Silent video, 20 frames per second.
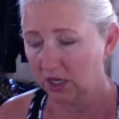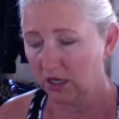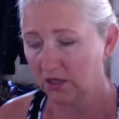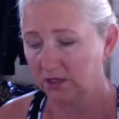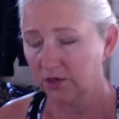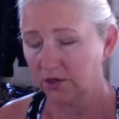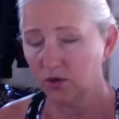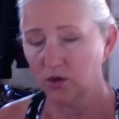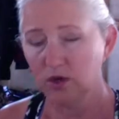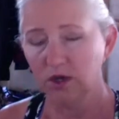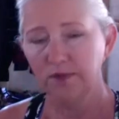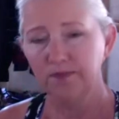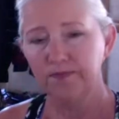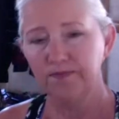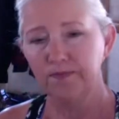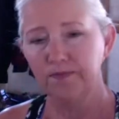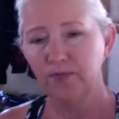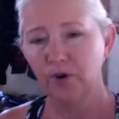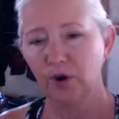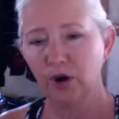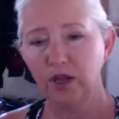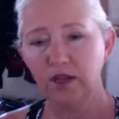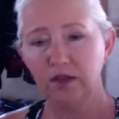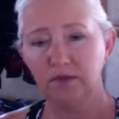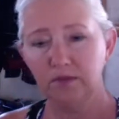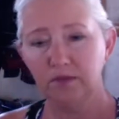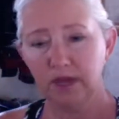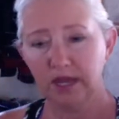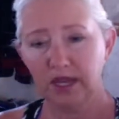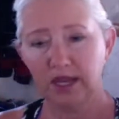So
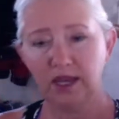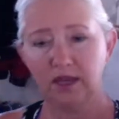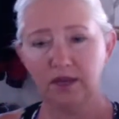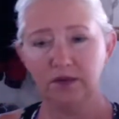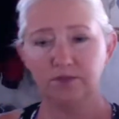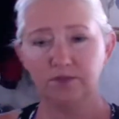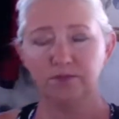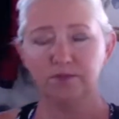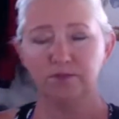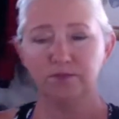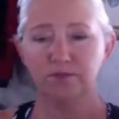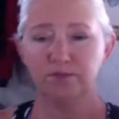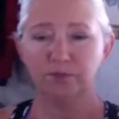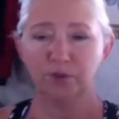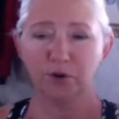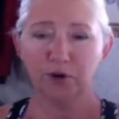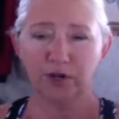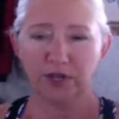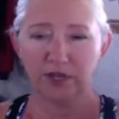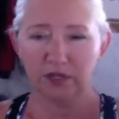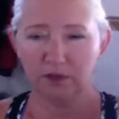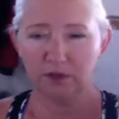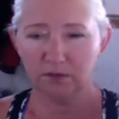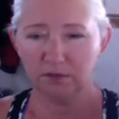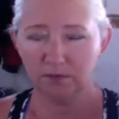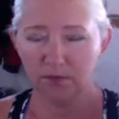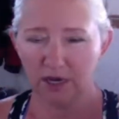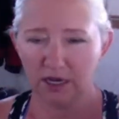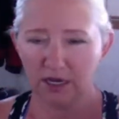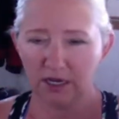Brian made pretty good
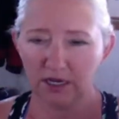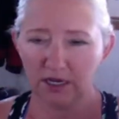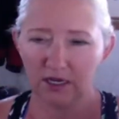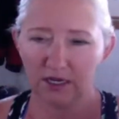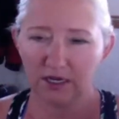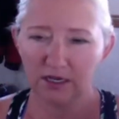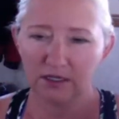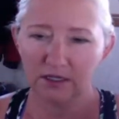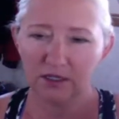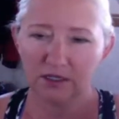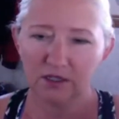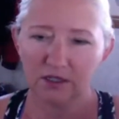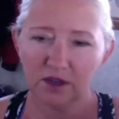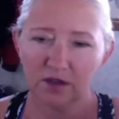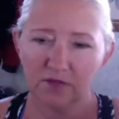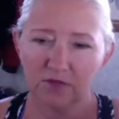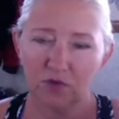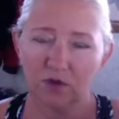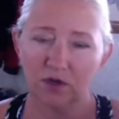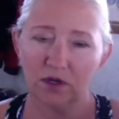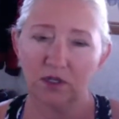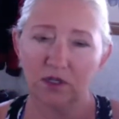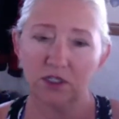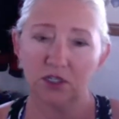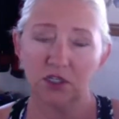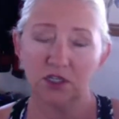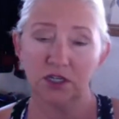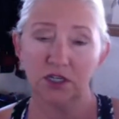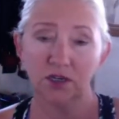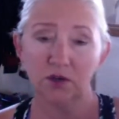money as a software
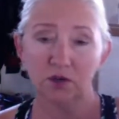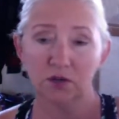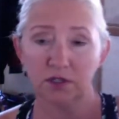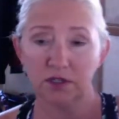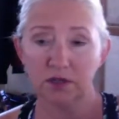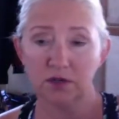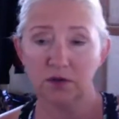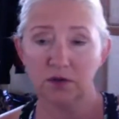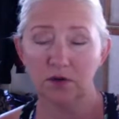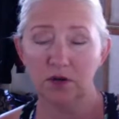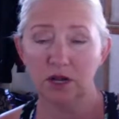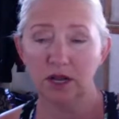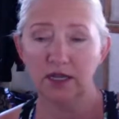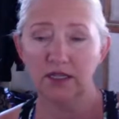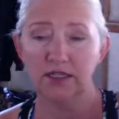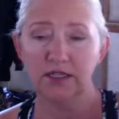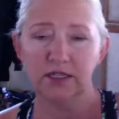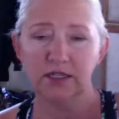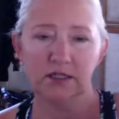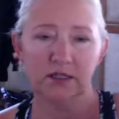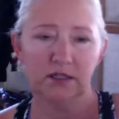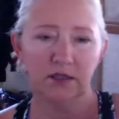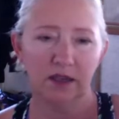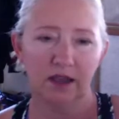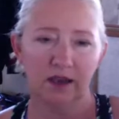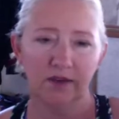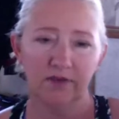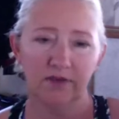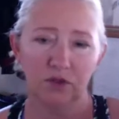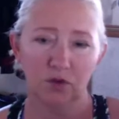engineer, so I didn't
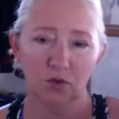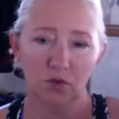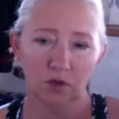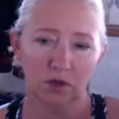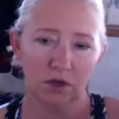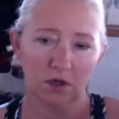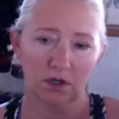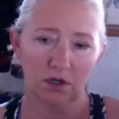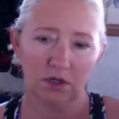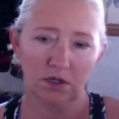have to work.